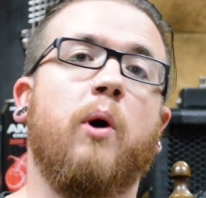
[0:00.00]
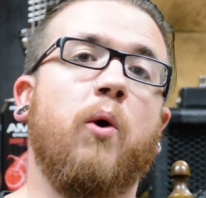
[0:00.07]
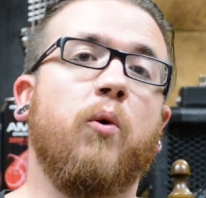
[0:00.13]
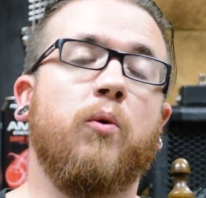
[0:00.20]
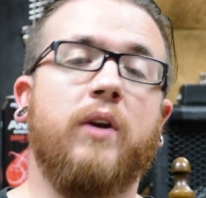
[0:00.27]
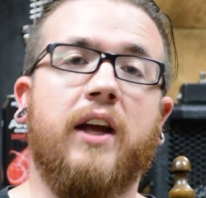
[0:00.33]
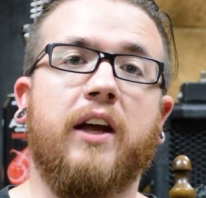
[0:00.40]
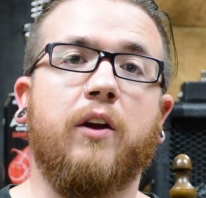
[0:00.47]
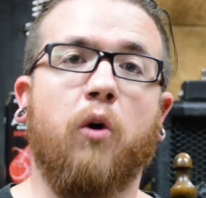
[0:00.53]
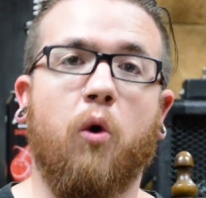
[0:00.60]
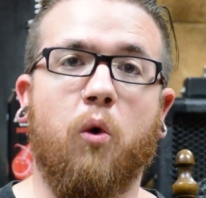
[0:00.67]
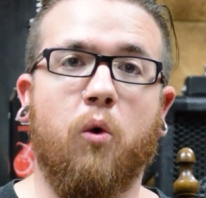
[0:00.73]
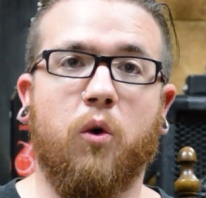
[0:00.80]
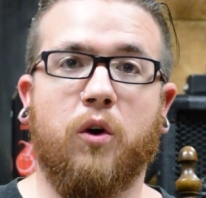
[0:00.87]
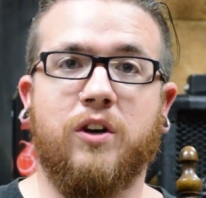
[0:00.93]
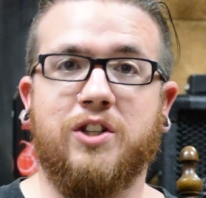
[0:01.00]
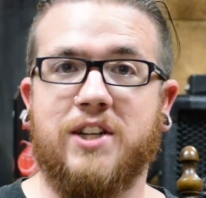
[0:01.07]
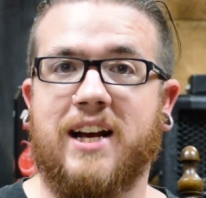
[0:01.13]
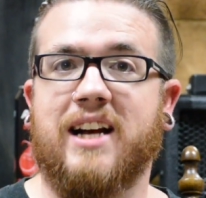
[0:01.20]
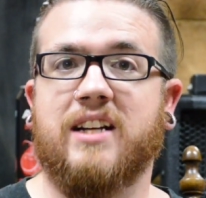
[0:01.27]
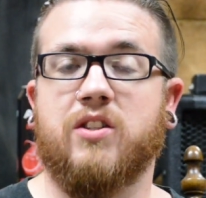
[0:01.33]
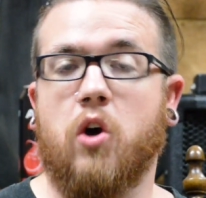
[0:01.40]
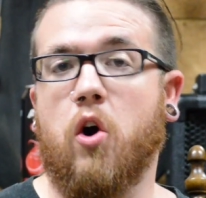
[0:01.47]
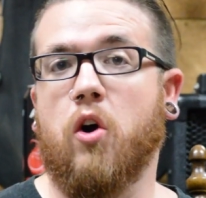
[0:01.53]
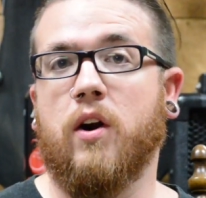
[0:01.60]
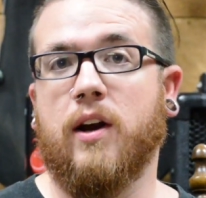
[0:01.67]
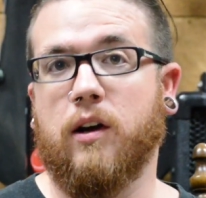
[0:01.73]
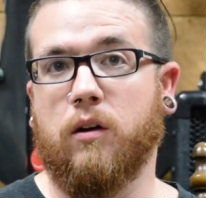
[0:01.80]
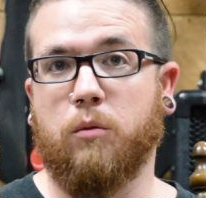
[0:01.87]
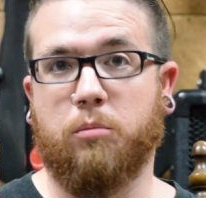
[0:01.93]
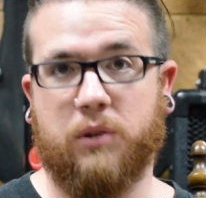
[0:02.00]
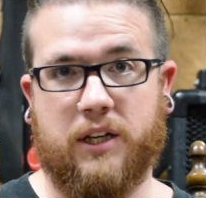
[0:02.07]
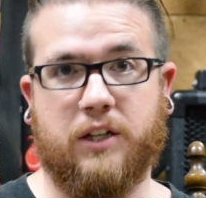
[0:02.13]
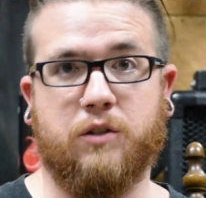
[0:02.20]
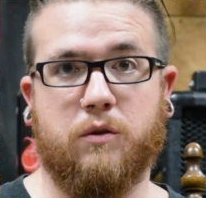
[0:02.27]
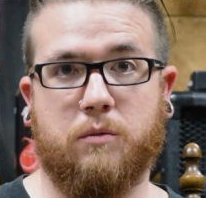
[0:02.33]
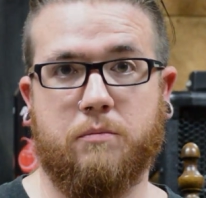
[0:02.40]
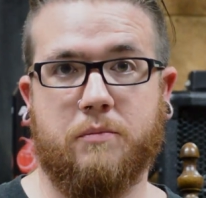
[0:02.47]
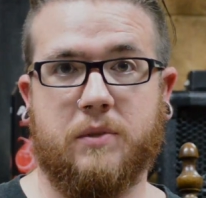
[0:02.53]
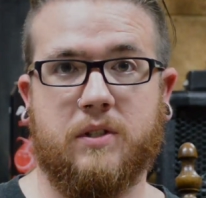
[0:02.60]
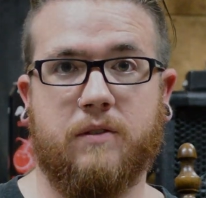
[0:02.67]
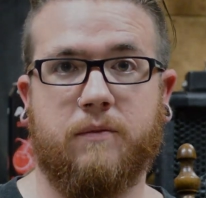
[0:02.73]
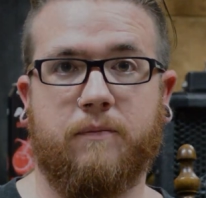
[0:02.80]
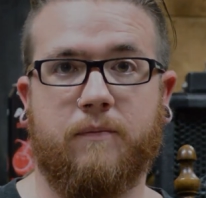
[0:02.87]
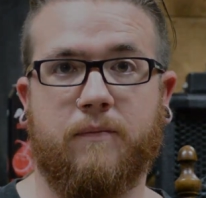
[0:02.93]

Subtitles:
bone and horn Jazz RL plectrums.